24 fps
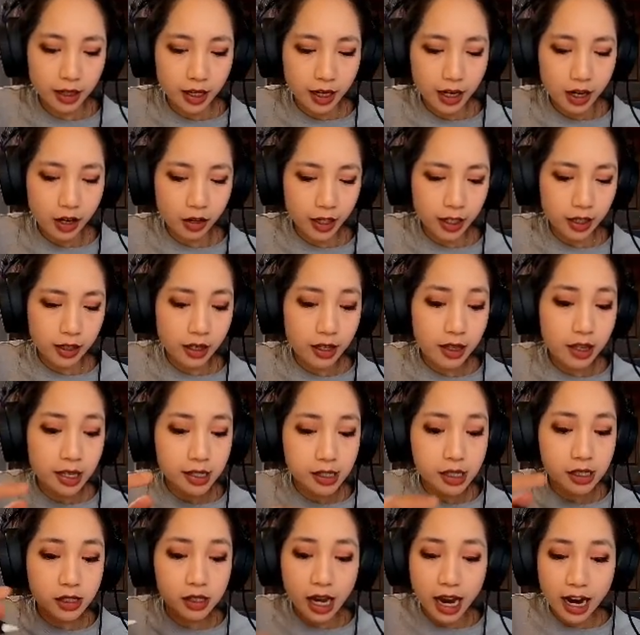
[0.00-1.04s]
All right, and this
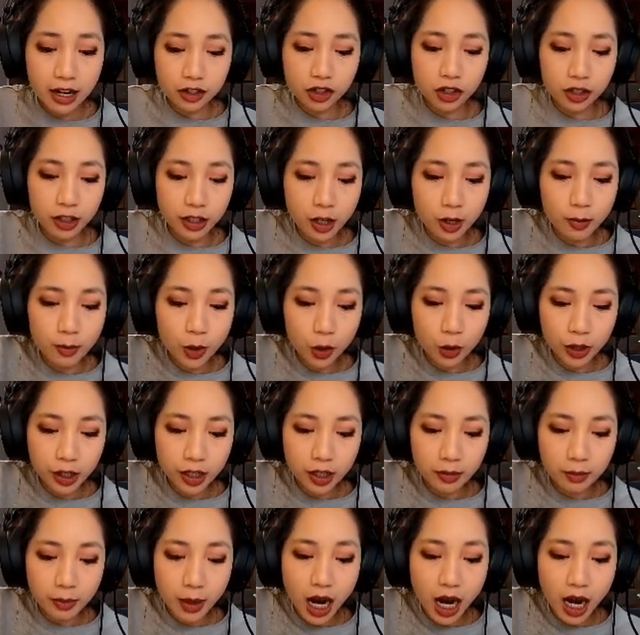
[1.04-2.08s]
is actually
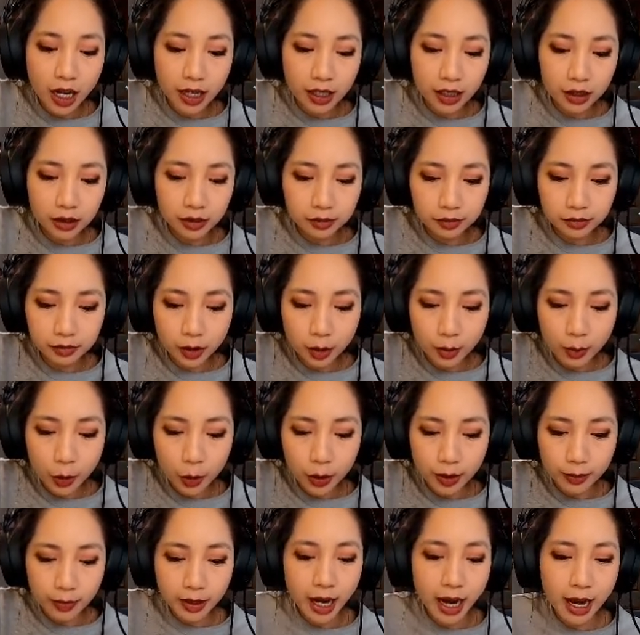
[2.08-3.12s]
ammonium ion,
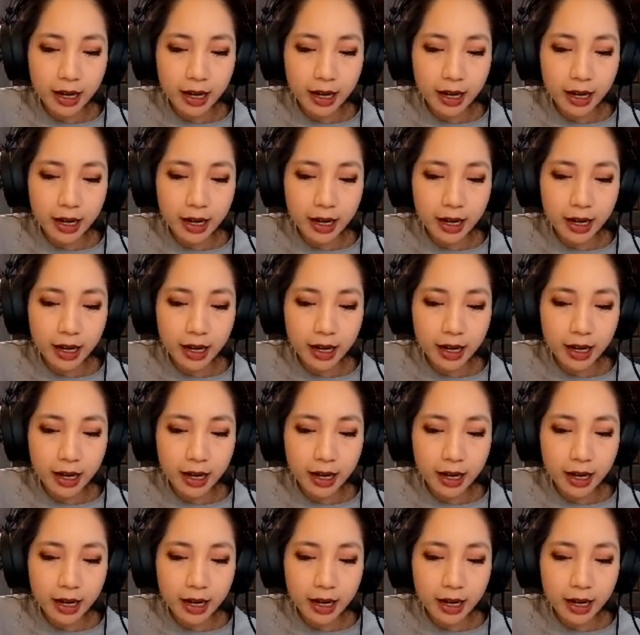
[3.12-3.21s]
ammonium cation.